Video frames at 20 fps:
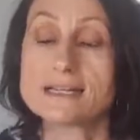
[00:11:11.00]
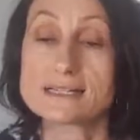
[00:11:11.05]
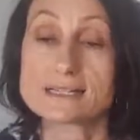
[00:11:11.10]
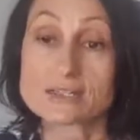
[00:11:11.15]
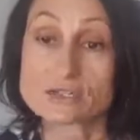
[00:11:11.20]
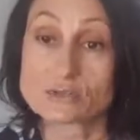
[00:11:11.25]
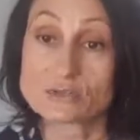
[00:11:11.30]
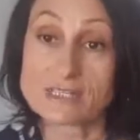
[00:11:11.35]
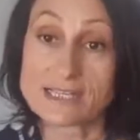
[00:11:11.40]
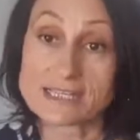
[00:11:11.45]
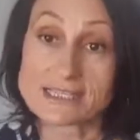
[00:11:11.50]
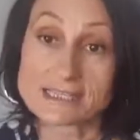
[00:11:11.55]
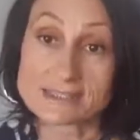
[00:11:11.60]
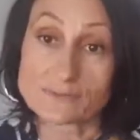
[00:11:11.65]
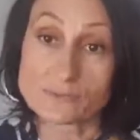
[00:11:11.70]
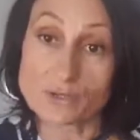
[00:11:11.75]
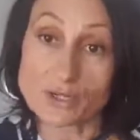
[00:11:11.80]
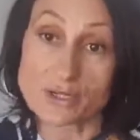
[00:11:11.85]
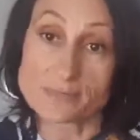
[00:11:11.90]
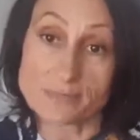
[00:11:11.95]
So that's
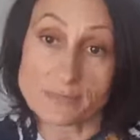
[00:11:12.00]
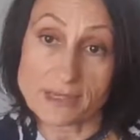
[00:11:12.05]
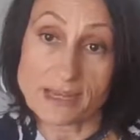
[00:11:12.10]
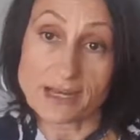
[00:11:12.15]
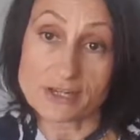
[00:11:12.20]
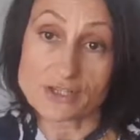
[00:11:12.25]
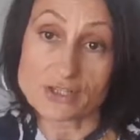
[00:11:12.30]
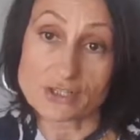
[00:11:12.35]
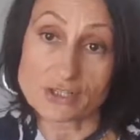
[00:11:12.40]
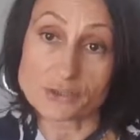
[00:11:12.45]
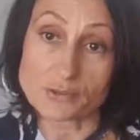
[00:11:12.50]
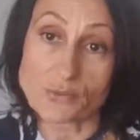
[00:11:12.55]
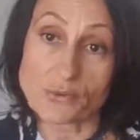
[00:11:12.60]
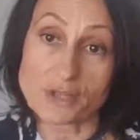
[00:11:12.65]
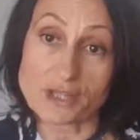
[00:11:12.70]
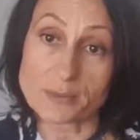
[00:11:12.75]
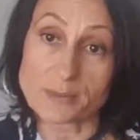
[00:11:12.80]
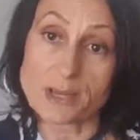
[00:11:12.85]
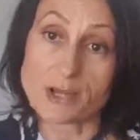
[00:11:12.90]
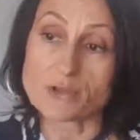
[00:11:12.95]
what I'm actually
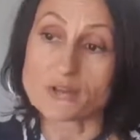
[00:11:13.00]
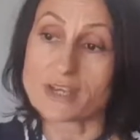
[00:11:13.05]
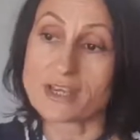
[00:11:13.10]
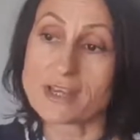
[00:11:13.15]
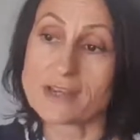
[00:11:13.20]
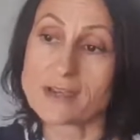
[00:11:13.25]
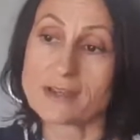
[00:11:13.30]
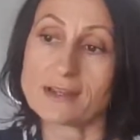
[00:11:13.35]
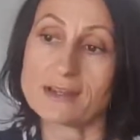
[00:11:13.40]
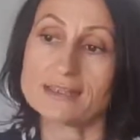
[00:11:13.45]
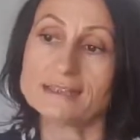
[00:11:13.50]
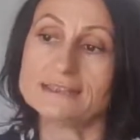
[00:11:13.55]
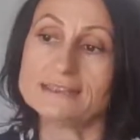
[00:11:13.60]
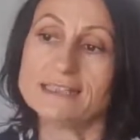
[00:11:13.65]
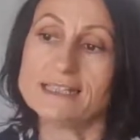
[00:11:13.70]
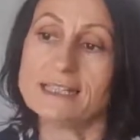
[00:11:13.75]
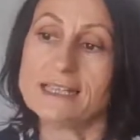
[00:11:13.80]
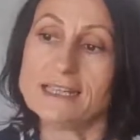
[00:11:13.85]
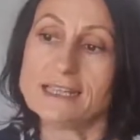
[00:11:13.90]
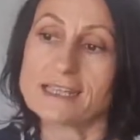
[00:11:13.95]
talking about here.
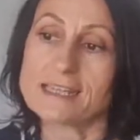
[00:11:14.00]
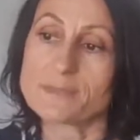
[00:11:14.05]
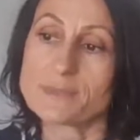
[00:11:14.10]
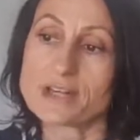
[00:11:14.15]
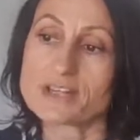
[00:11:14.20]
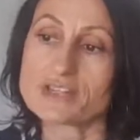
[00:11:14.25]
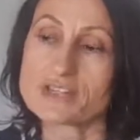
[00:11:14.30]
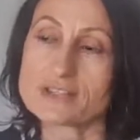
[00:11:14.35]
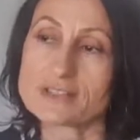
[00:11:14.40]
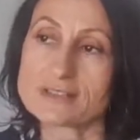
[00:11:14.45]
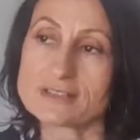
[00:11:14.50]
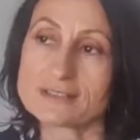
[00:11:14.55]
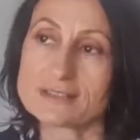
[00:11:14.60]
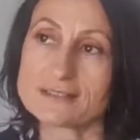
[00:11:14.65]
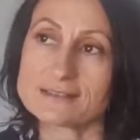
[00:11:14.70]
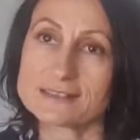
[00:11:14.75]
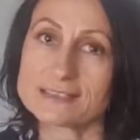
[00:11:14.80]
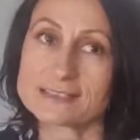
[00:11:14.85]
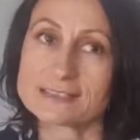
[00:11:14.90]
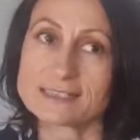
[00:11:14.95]
Imagine
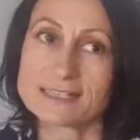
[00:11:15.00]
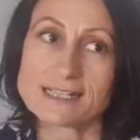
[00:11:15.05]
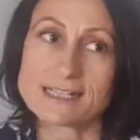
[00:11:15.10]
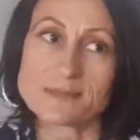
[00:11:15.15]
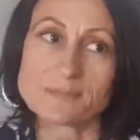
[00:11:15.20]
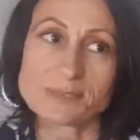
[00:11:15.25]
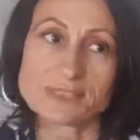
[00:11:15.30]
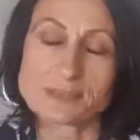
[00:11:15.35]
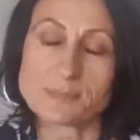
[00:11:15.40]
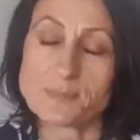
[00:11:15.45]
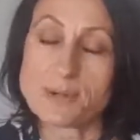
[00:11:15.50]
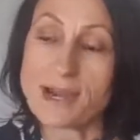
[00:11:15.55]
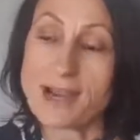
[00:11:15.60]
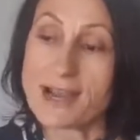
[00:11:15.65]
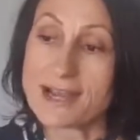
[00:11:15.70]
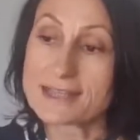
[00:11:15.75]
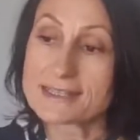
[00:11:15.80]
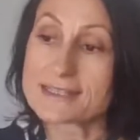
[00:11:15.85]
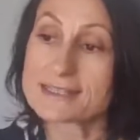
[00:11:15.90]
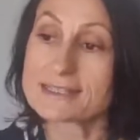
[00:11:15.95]
the time in the
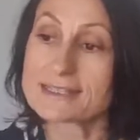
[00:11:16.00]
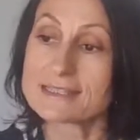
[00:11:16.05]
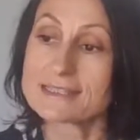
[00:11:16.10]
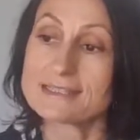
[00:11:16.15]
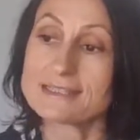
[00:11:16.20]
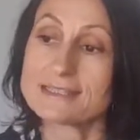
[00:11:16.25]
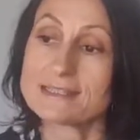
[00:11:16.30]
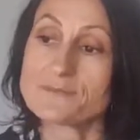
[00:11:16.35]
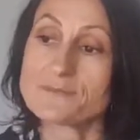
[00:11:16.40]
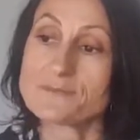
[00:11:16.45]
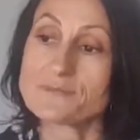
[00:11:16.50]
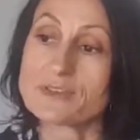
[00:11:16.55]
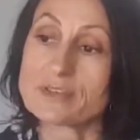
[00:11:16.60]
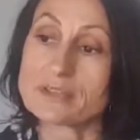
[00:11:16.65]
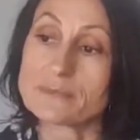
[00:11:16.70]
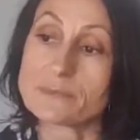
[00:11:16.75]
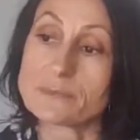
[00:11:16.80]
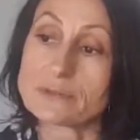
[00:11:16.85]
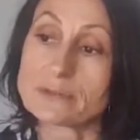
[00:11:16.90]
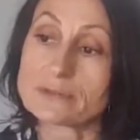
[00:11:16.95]
past when
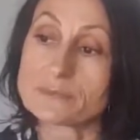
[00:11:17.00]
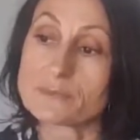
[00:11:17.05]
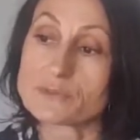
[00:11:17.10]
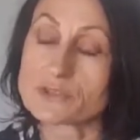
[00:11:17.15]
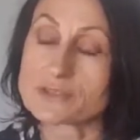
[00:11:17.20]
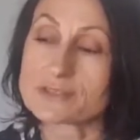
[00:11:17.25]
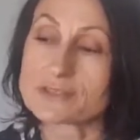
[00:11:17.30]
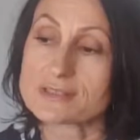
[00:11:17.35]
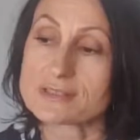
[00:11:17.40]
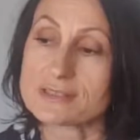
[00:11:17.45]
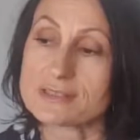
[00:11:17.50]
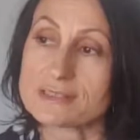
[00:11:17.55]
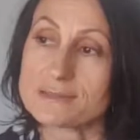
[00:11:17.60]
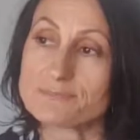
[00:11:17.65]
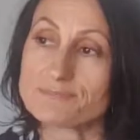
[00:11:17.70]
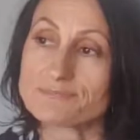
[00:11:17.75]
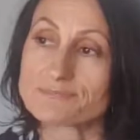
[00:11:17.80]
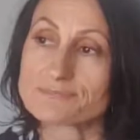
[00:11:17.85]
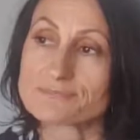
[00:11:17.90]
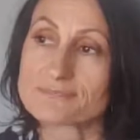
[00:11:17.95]
the world was
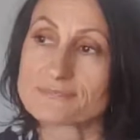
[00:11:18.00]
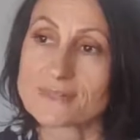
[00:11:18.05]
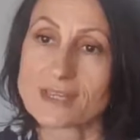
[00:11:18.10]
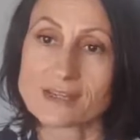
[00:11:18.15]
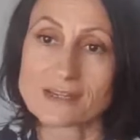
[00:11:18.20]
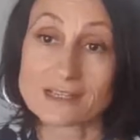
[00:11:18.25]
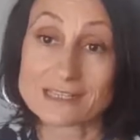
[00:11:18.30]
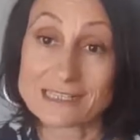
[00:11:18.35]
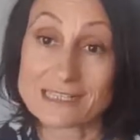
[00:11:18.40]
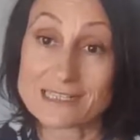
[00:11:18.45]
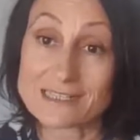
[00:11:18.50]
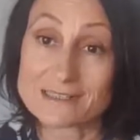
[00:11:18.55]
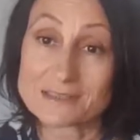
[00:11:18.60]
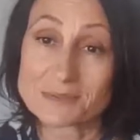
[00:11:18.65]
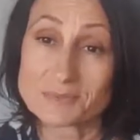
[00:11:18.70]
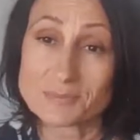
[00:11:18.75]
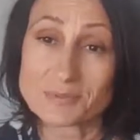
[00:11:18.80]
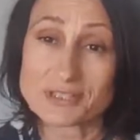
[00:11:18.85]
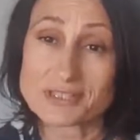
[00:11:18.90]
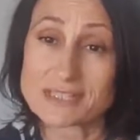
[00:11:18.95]

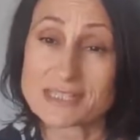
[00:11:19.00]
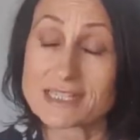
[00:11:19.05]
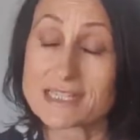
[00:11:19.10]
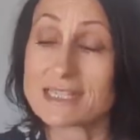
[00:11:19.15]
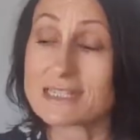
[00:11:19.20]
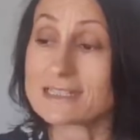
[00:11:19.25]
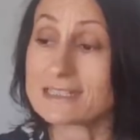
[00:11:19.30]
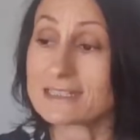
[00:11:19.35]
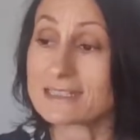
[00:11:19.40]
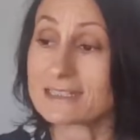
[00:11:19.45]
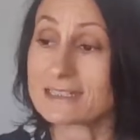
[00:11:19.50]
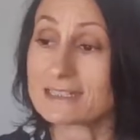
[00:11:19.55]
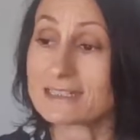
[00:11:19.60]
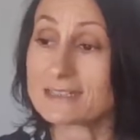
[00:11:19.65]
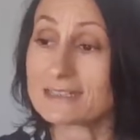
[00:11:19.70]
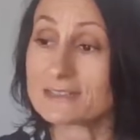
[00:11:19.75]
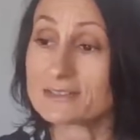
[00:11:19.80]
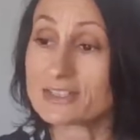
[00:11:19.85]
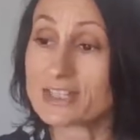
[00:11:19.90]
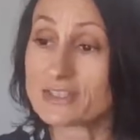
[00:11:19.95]
clean, pristine,
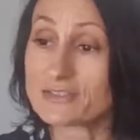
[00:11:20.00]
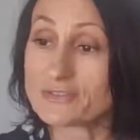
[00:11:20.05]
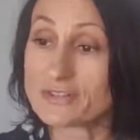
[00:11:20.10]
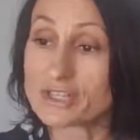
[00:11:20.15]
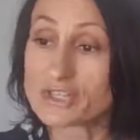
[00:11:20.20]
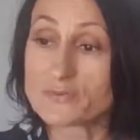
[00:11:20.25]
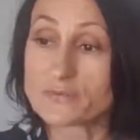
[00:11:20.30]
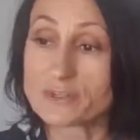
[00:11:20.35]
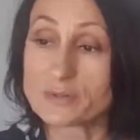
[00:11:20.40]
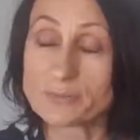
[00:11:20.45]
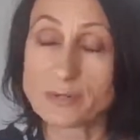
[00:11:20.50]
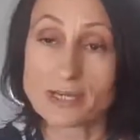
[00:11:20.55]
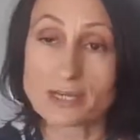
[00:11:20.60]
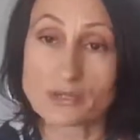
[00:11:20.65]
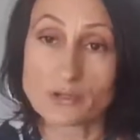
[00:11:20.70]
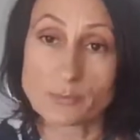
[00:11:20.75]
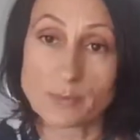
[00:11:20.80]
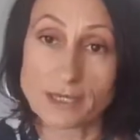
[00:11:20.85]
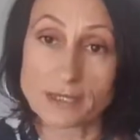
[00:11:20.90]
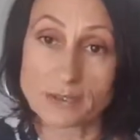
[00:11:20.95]
and rich with
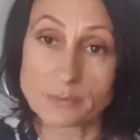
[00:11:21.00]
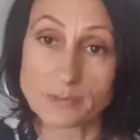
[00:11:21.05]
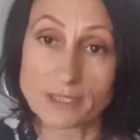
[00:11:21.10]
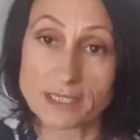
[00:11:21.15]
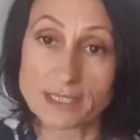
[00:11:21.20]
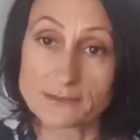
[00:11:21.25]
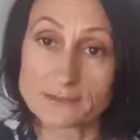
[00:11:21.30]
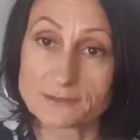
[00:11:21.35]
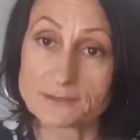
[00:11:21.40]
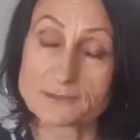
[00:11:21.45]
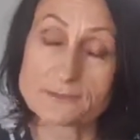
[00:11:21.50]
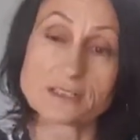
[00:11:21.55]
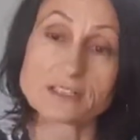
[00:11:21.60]
microbiome life.